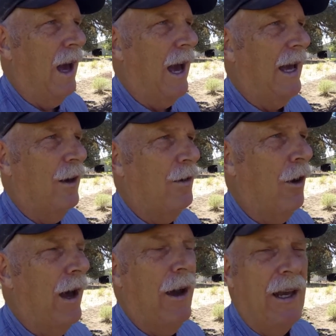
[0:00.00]
I don't
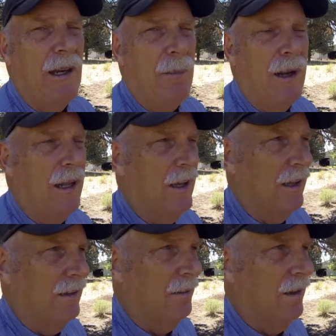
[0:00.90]
know how anybody
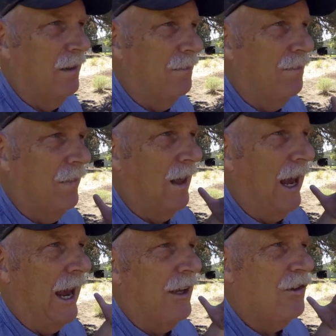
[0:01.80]
could
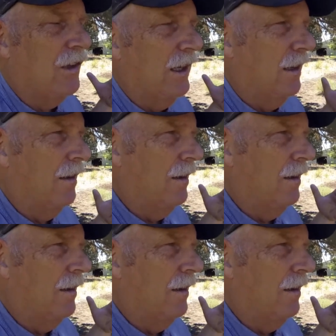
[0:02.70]
actually